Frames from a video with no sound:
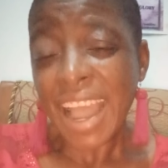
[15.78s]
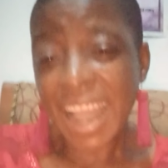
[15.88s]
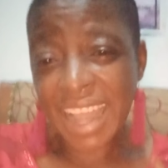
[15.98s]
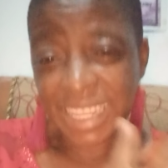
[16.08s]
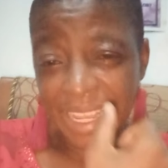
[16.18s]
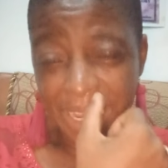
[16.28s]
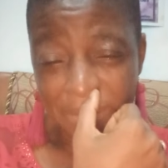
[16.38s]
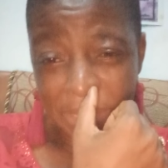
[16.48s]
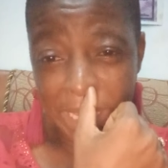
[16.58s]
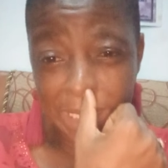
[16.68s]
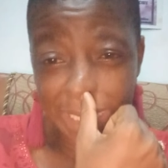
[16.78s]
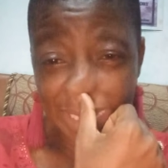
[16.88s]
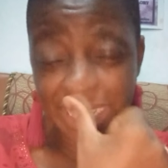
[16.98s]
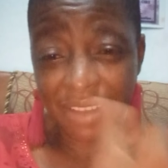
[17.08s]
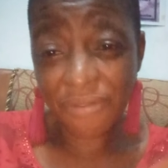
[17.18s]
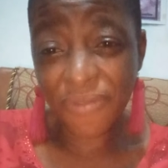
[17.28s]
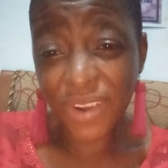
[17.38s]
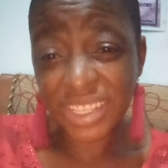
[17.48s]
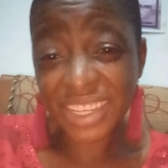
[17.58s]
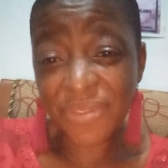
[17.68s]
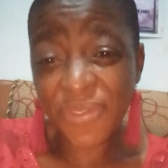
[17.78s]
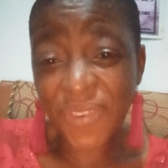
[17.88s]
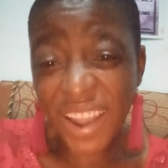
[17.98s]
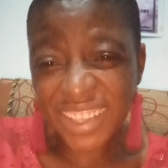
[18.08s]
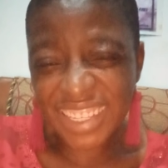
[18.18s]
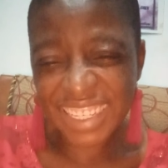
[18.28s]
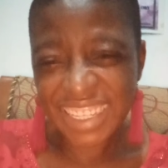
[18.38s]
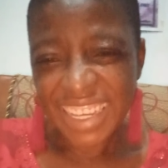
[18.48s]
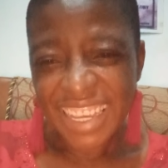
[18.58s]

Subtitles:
And this is the 44th